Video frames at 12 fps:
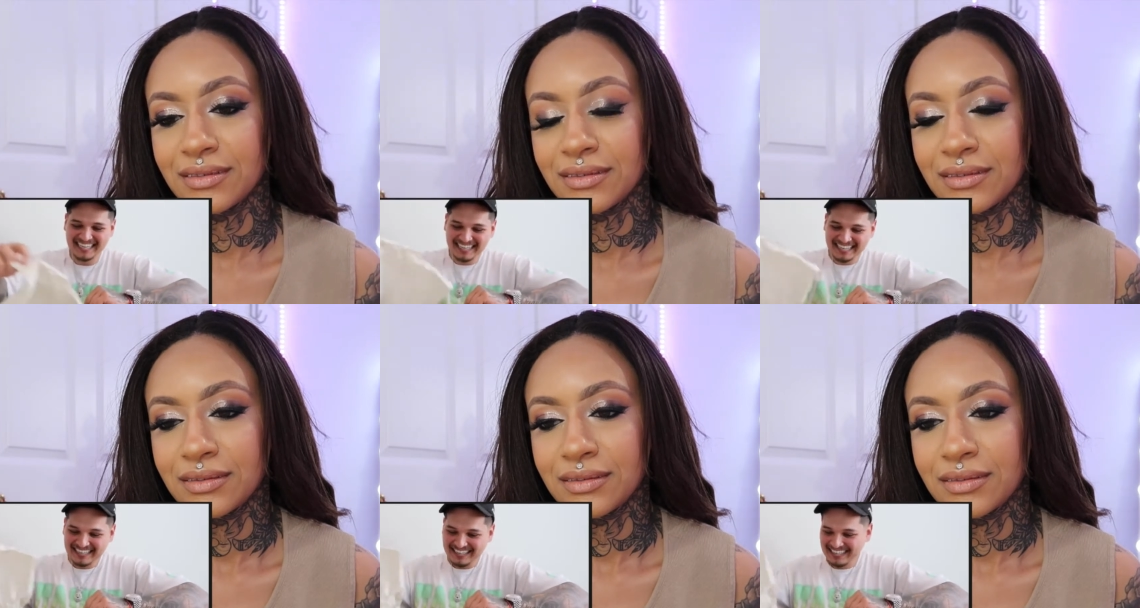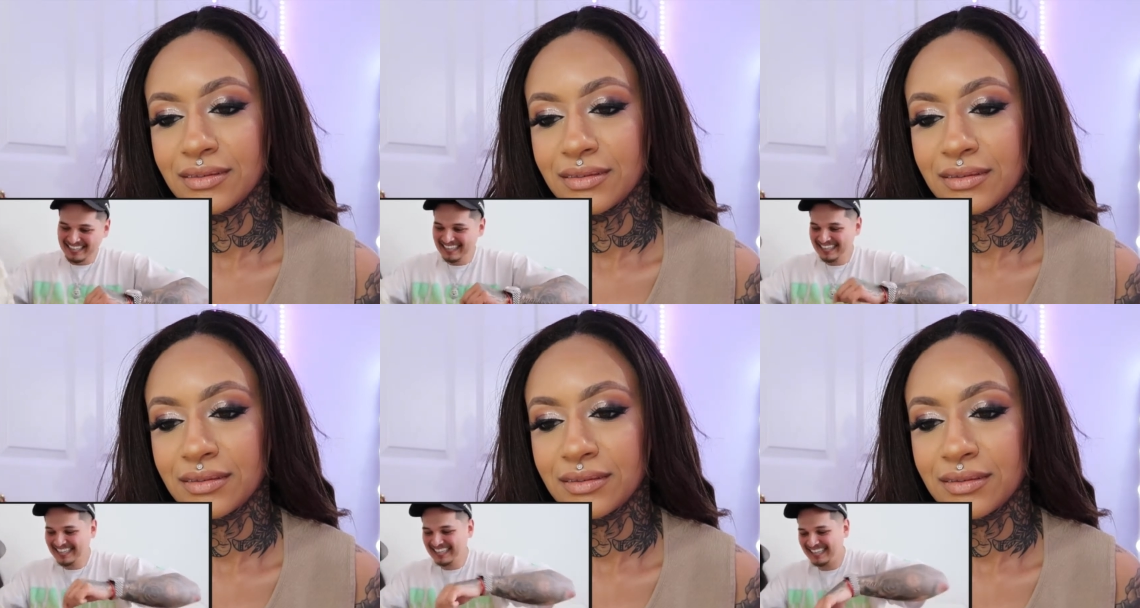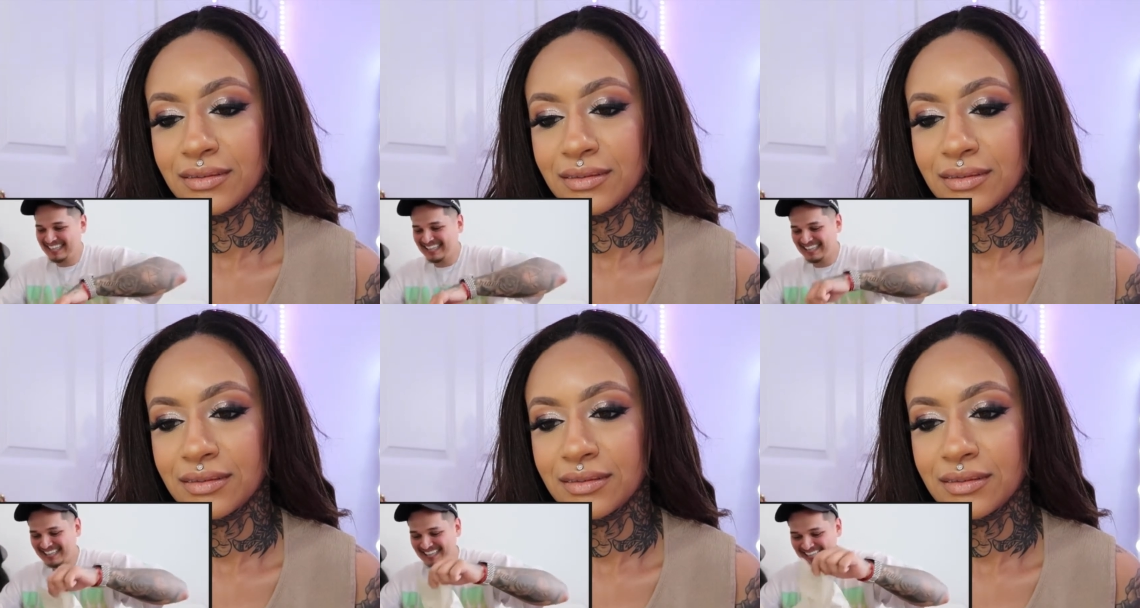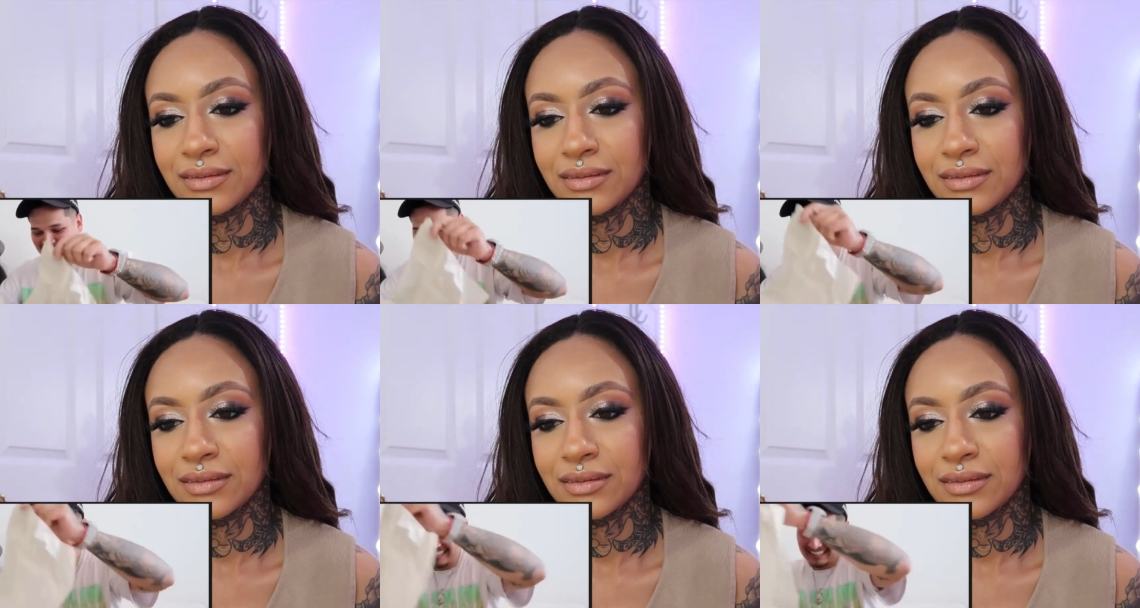
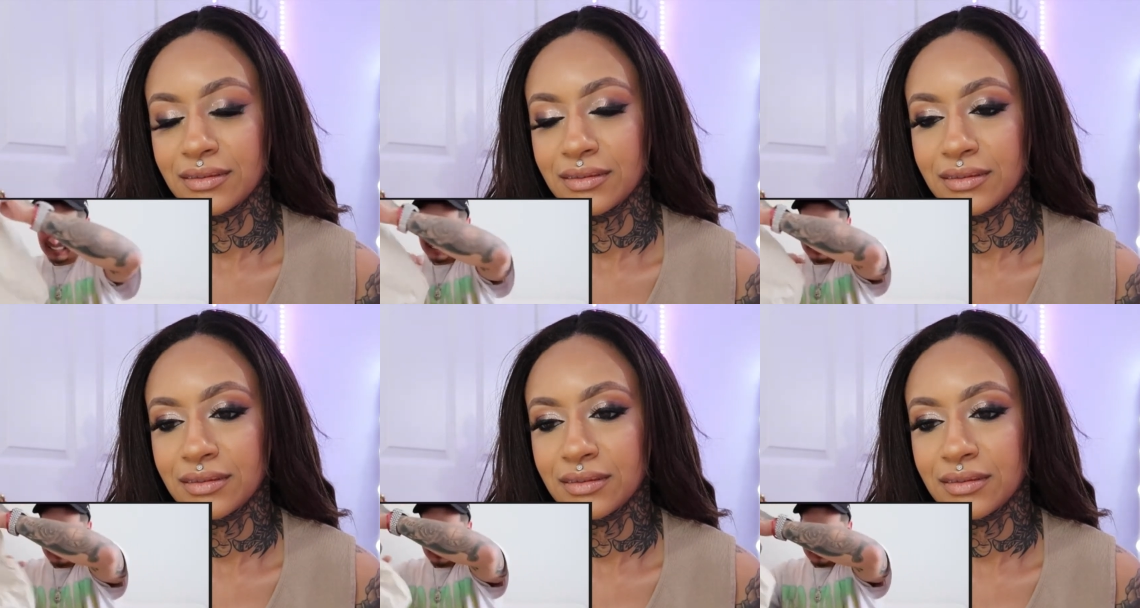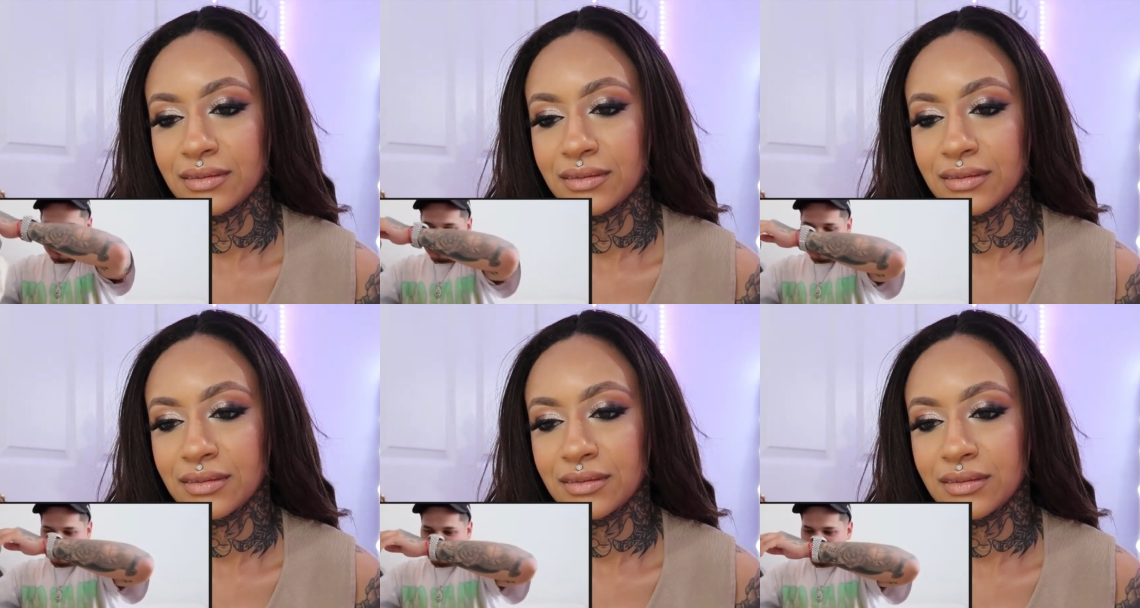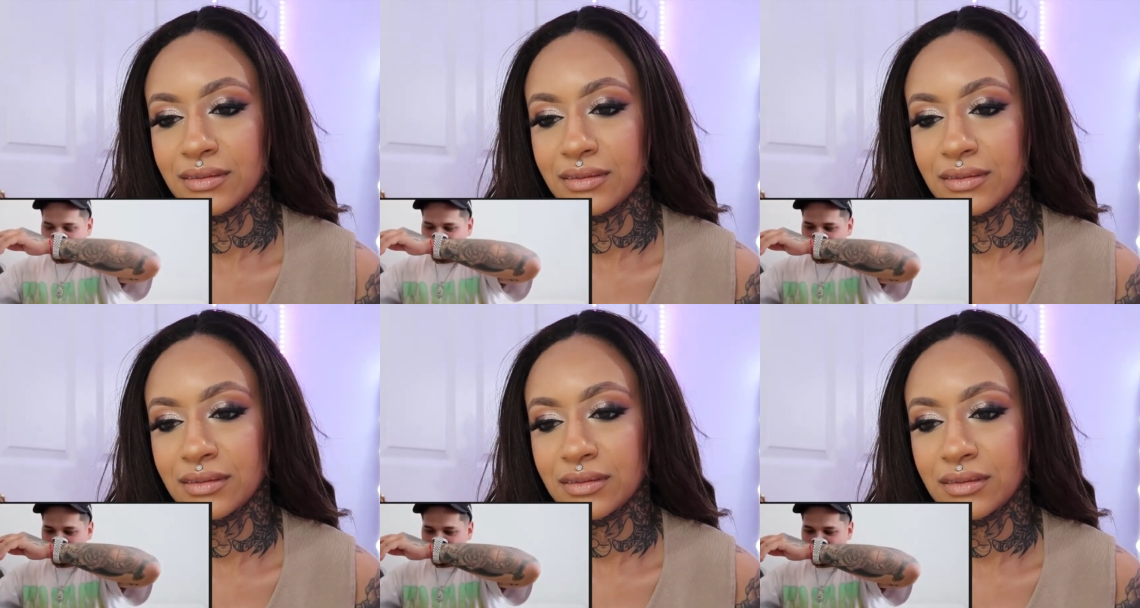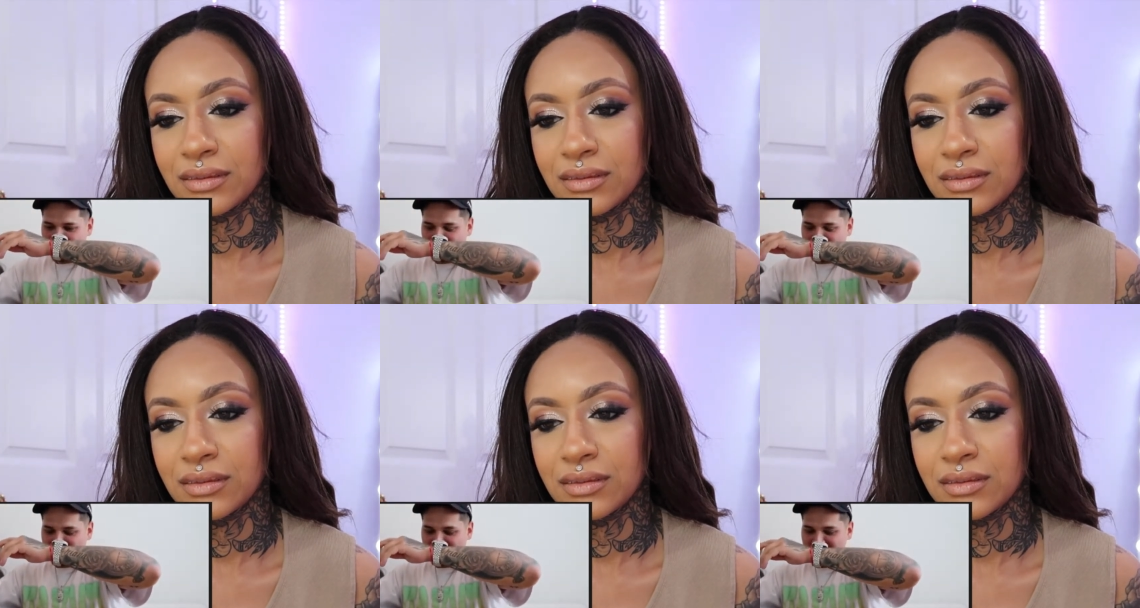
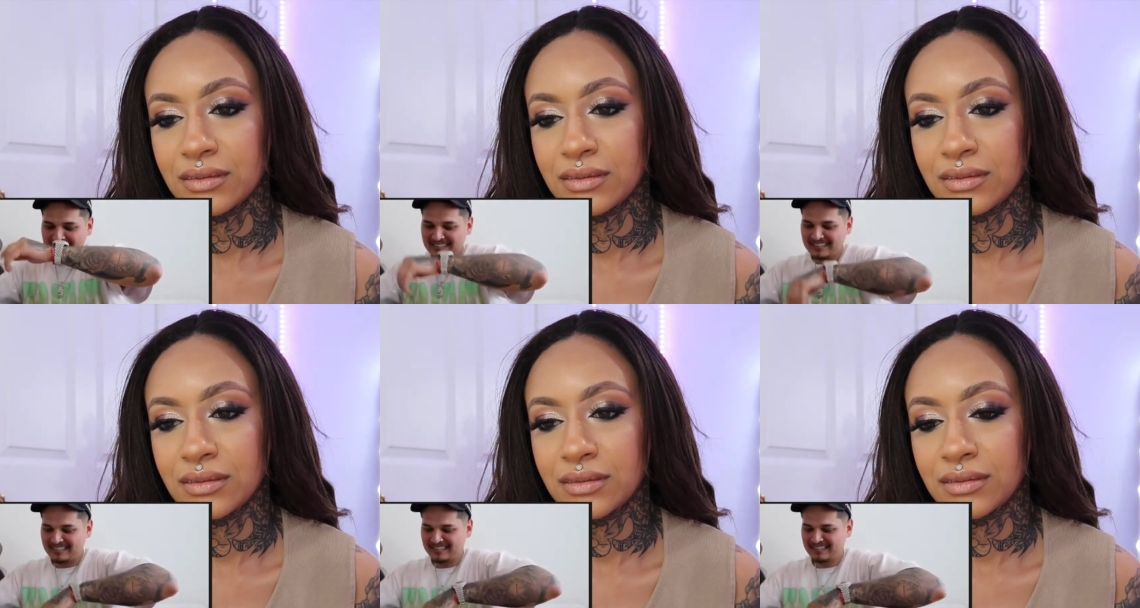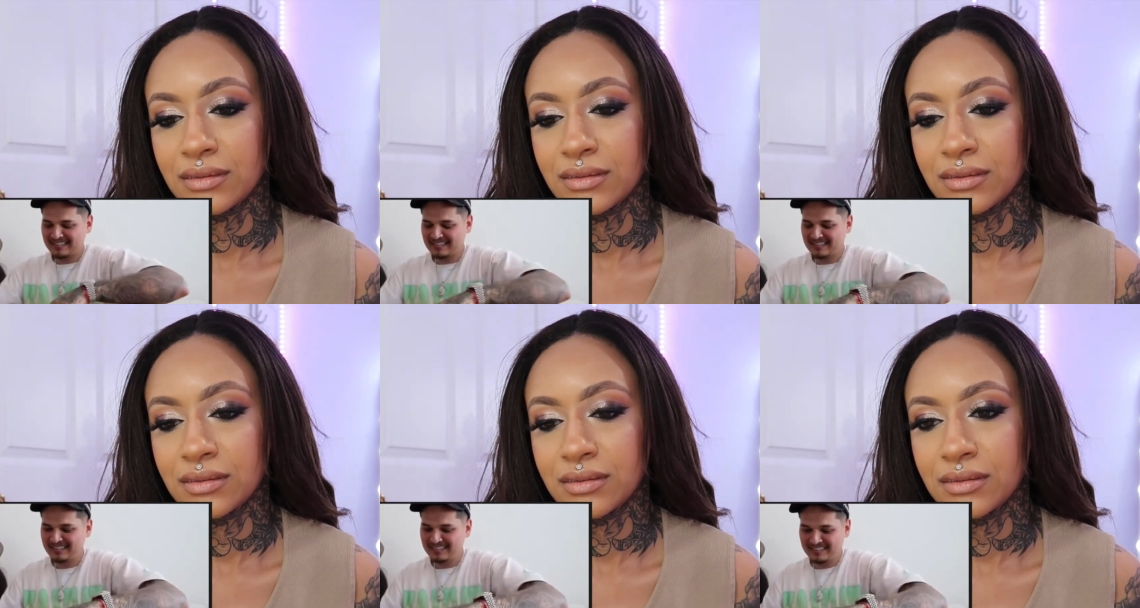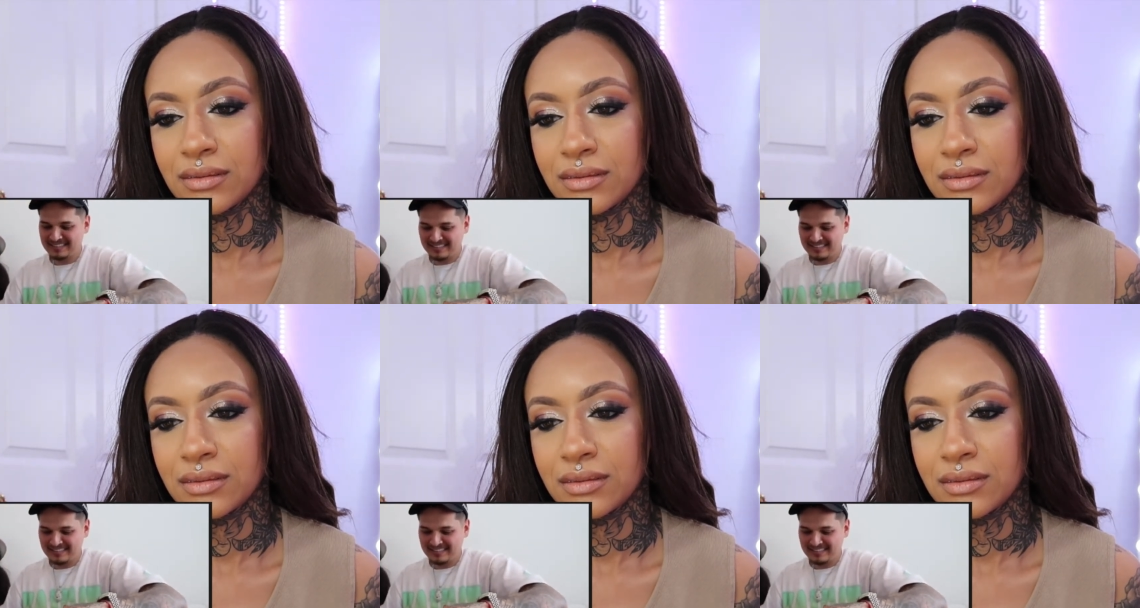[no speech]